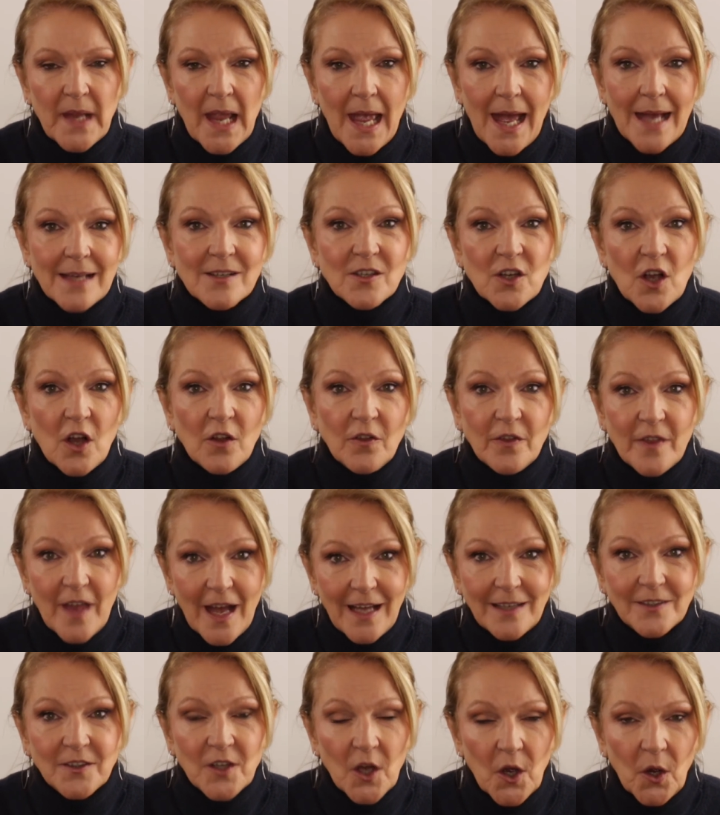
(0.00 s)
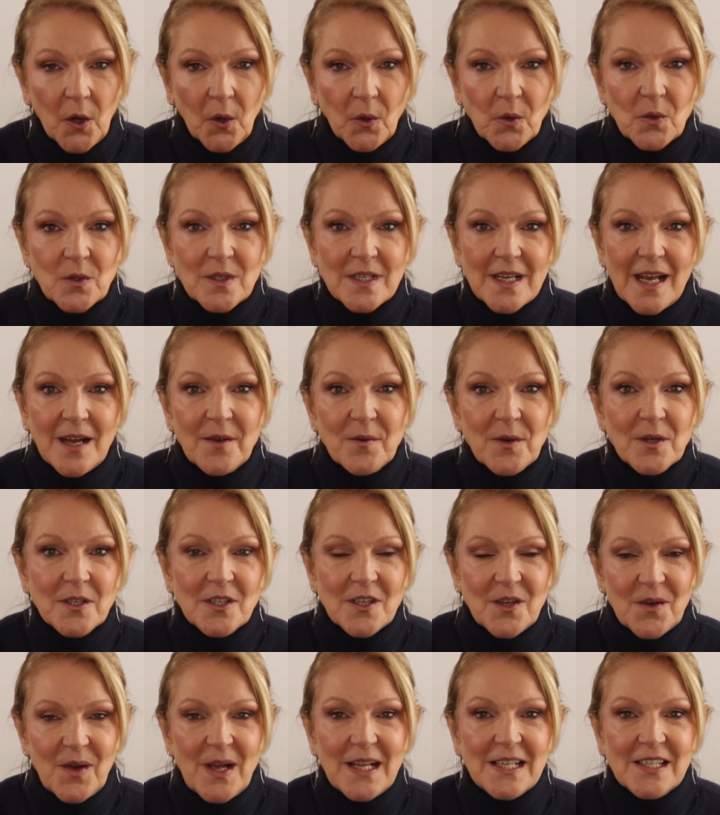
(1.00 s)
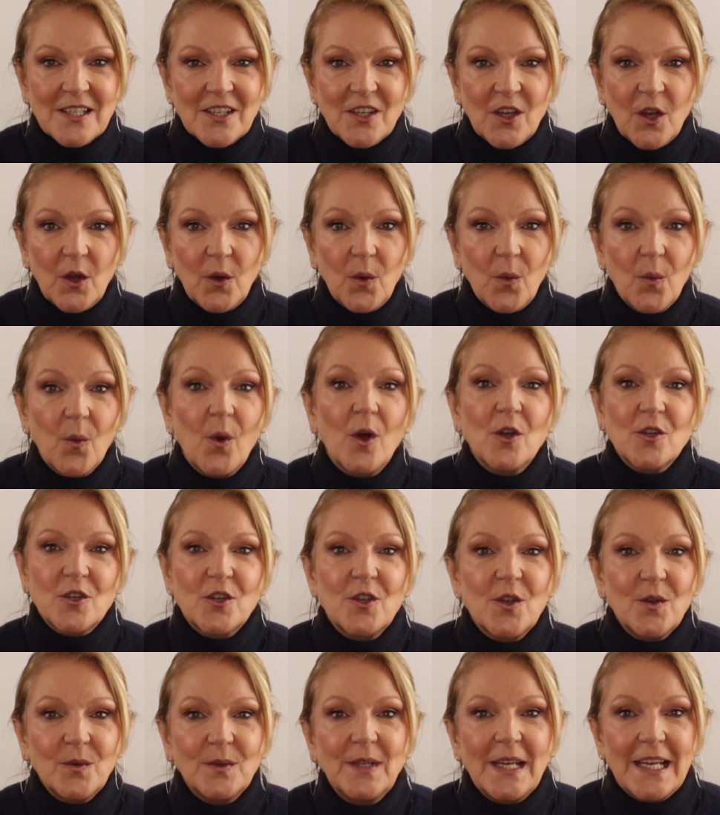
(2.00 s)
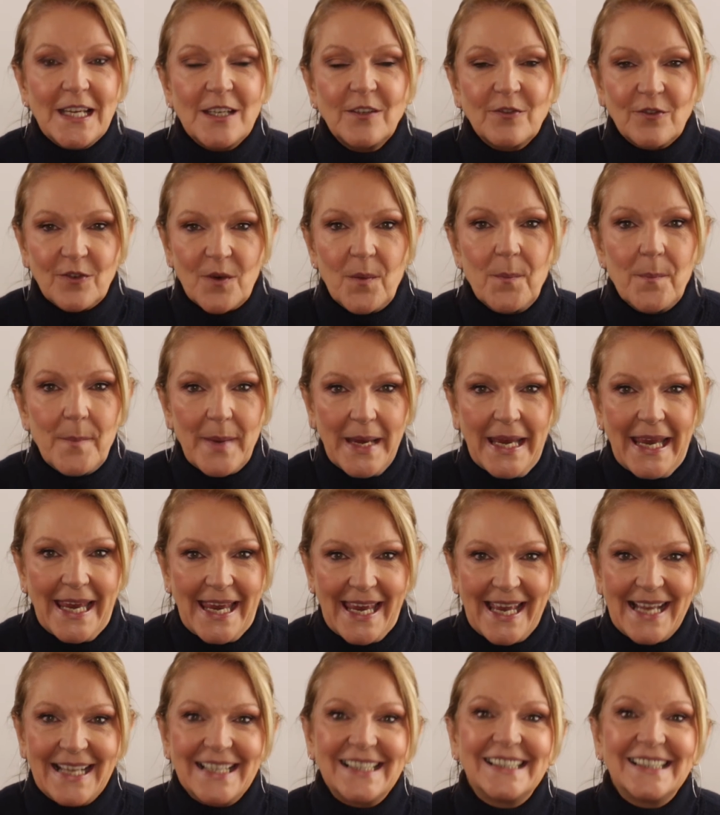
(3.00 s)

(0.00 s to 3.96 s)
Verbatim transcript: And on that note, I want to ask you, what do you need from me?